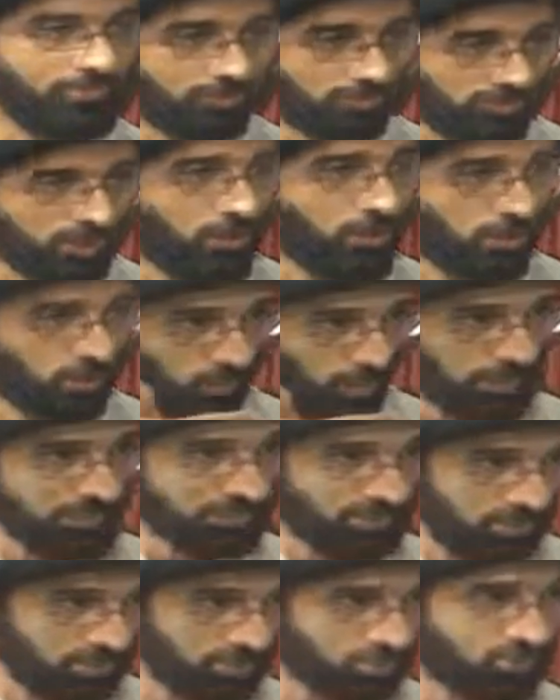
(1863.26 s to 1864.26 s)
even though it
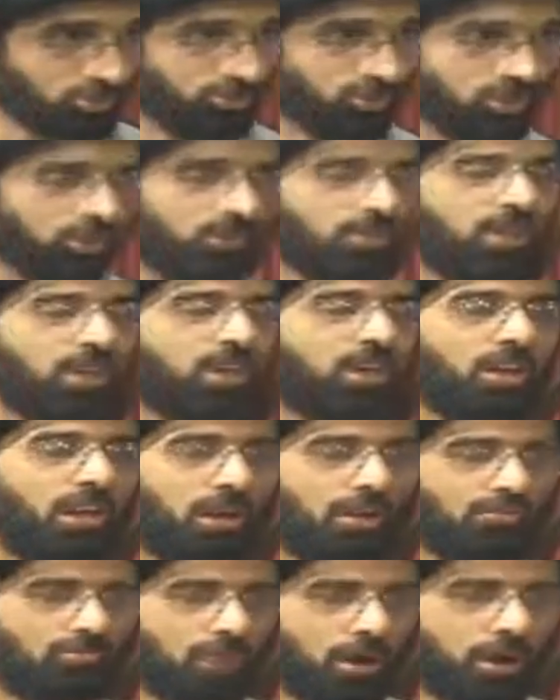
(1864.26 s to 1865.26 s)
was a history
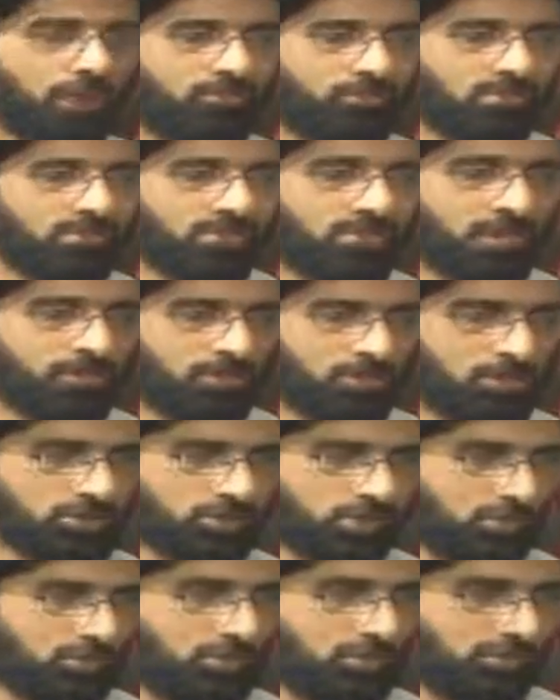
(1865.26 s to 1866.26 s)
of poverty and
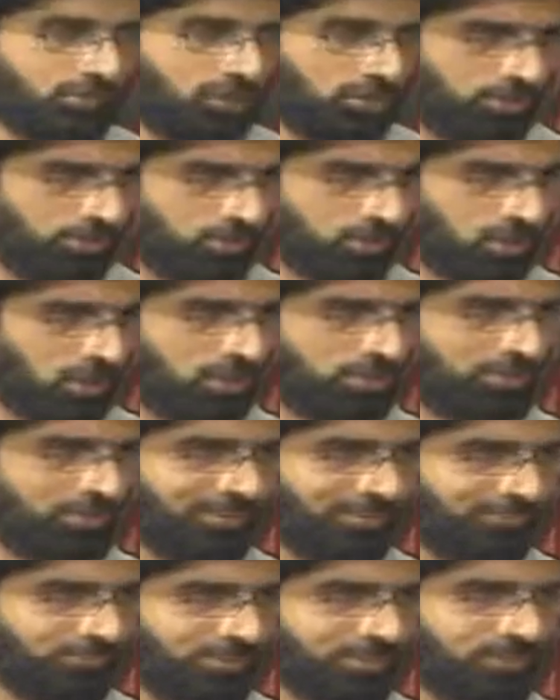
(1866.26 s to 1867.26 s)
persecution for the
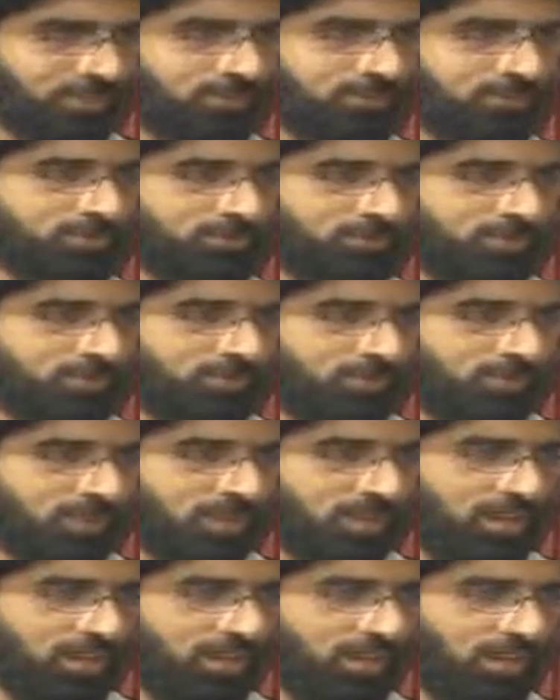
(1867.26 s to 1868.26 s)
majority of Muslims.
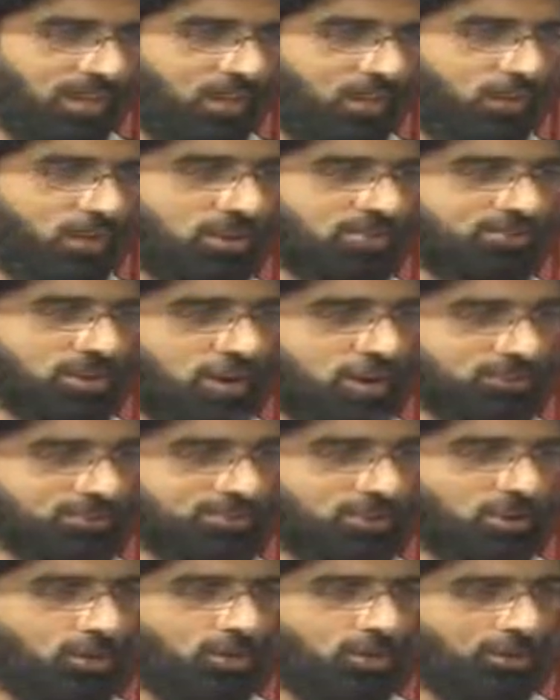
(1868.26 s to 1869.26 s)
It was
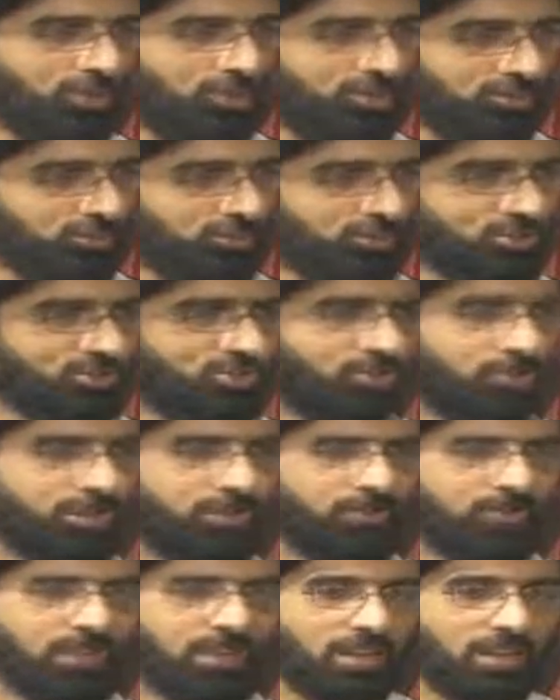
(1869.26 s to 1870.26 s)
also the
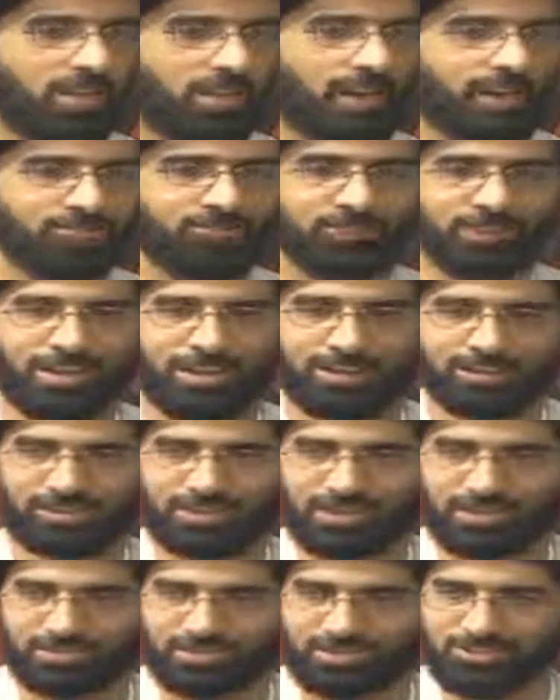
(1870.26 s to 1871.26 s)
history of Lady
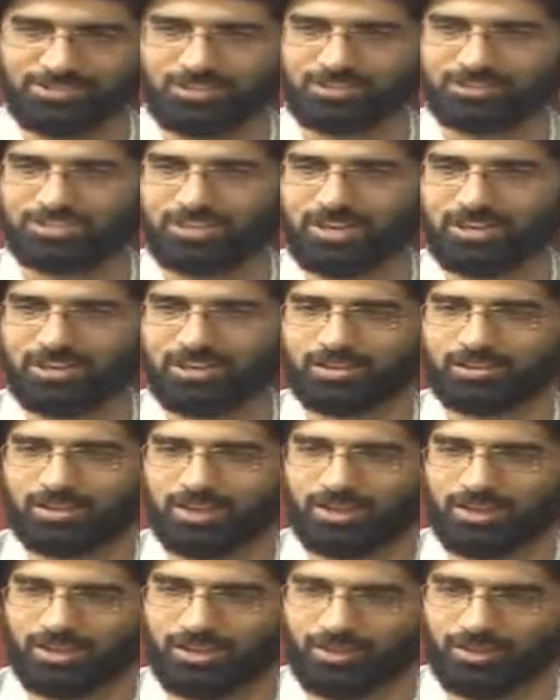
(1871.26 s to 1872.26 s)
Khadijah saying
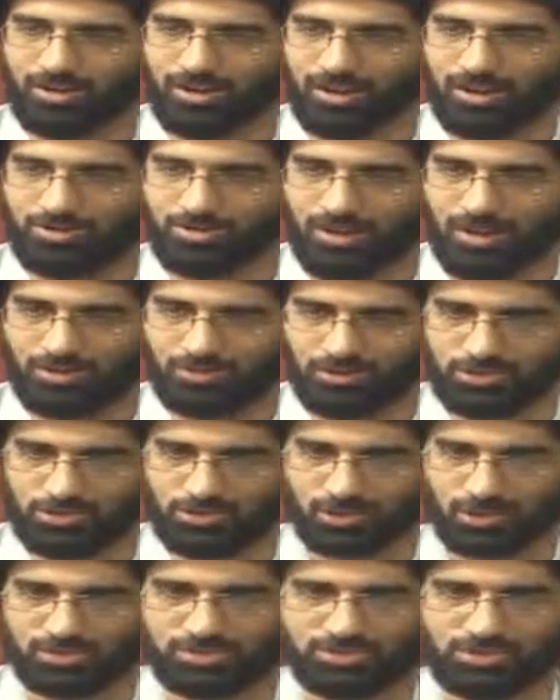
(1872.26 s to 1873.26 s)
that here are my
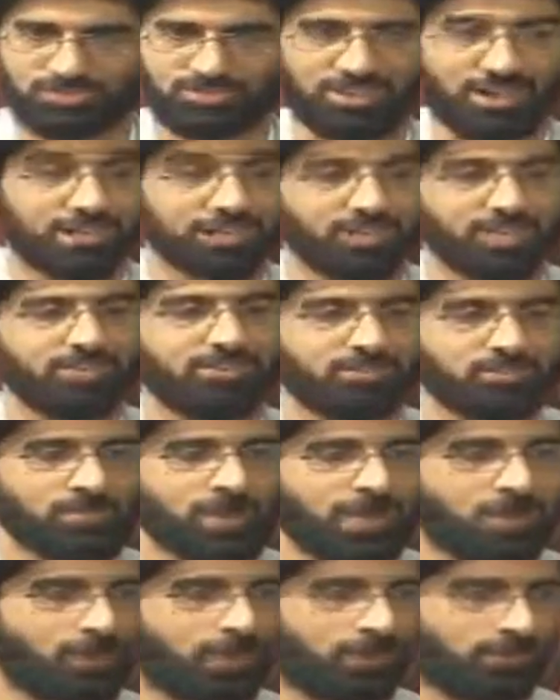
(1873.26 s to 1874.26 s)
resources and here is
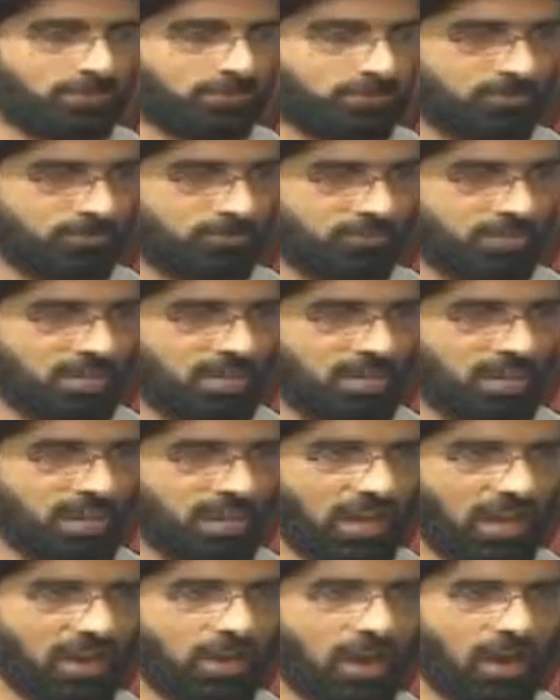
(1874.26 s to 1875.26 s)
my wealth,
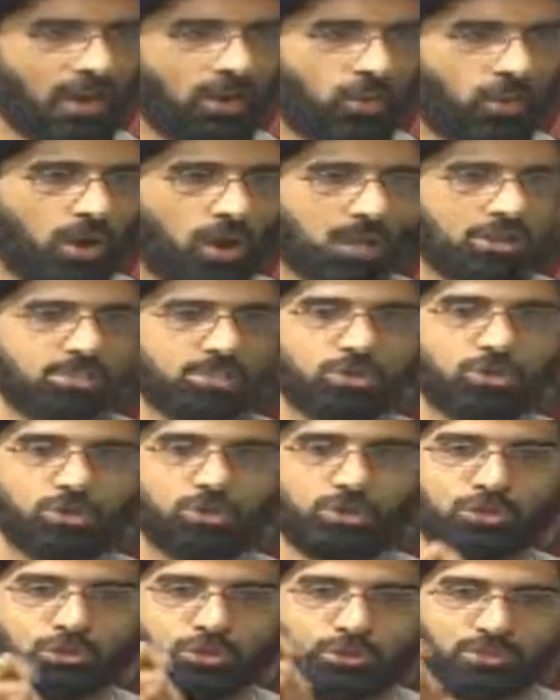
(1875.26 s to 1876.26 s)
and I want to
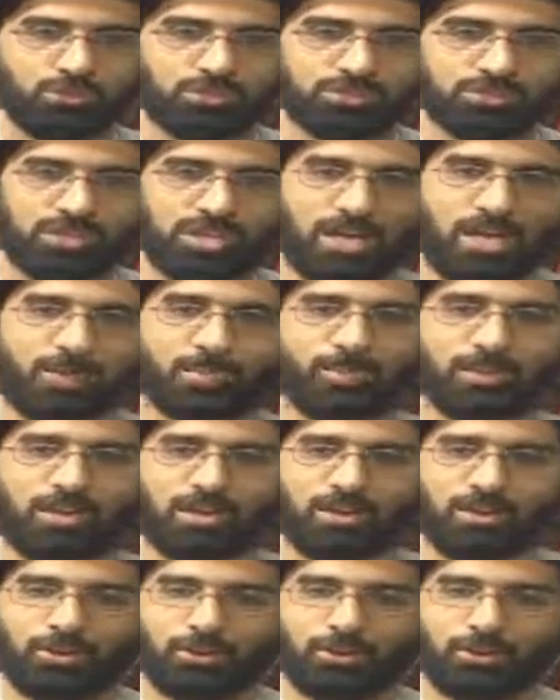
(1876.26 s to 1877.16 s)
use them